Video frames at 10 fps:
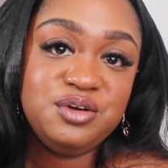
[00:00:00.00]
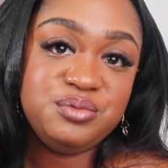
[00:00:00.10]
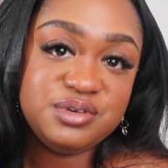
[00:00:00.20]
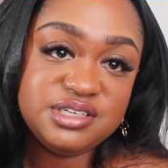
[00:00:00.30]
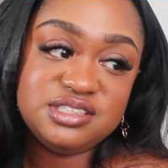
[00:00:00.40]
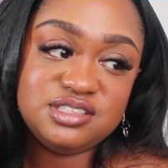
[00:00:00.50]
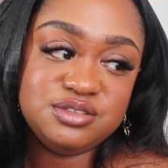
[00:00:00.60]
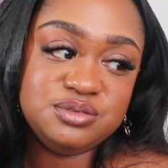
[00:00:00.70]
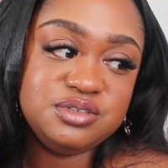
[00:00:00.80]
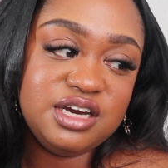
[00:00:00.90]
really
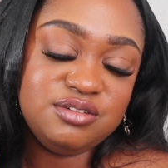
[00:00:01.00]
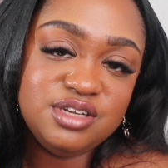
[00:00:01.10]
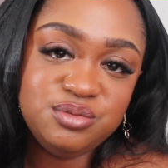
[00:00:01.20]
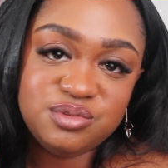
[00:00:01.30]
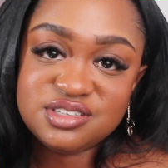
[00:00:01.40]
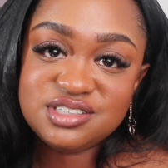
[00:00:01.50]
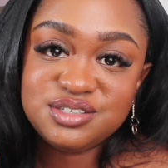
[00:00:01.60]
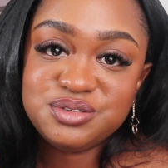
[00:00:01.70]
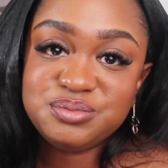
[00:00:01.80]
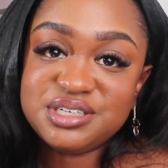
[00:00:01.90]
soon. I really want
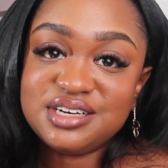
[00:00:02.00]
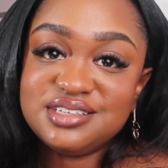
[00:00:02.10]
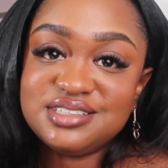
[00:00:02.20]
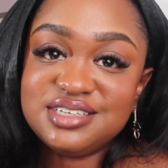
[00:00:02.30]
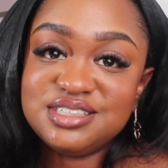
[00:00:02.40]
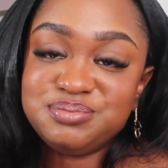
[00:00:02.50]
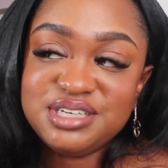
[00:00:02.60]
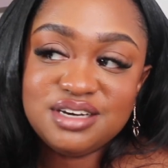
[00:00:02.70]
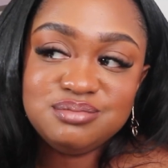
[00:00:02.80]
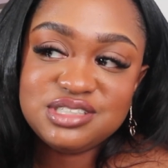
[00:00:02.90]
to, because it's
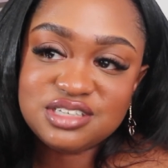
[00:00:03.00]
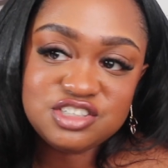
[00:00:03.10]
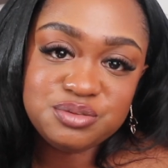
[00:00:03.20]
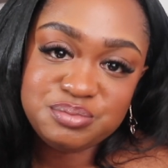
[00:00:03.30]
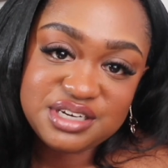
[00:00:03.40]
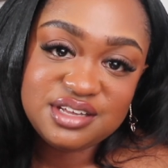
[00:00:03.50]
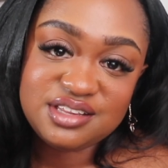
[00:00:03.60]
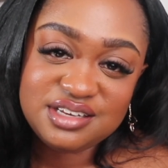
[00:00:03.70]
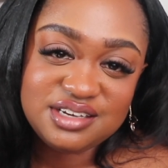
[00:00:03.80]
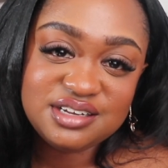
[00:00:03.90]
become such a big
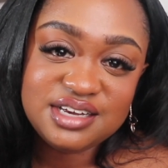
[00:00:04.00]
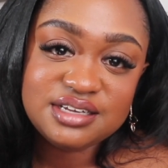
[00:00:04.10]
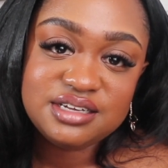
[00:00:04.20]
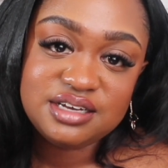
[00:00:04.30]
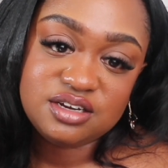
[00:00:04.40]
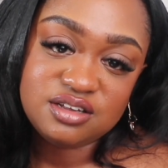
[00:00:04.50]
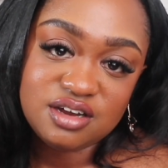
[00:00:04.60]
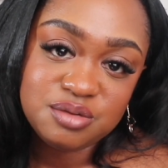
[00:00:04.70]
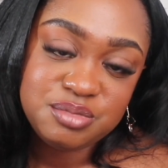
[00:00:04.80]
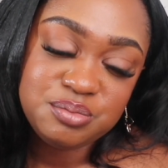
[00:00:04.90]
thing lately and a lot
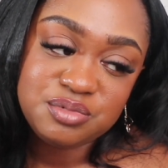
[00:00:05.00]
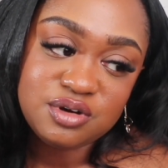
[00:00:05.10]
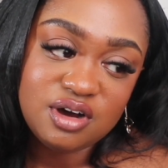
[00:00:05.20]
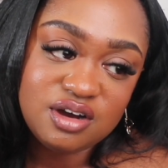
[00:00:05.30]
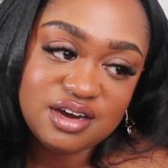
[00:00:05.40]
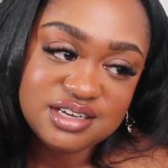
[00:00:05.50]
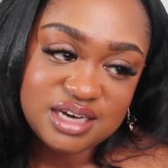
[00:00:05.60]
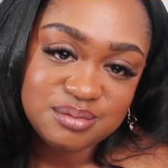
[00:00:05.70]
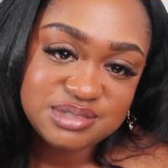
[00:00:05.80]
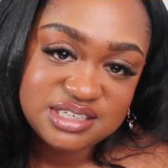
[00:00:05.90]
of people are
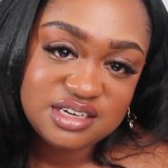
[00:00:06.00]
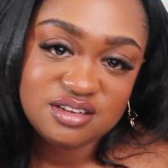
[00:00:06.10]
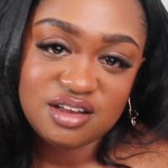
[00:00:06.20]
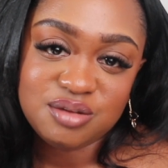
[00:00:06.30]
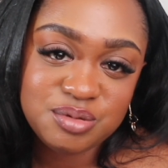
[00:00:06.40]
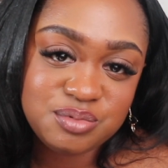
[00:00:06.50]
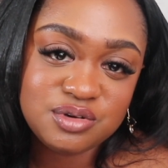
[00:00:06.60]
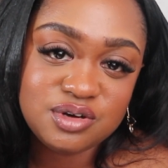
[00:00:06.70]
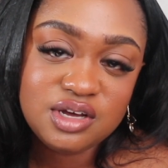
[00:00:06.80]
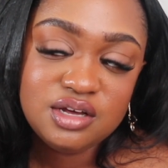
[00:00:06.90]
adapting it. A lot of
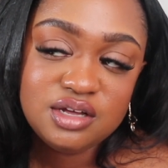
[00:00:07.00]
people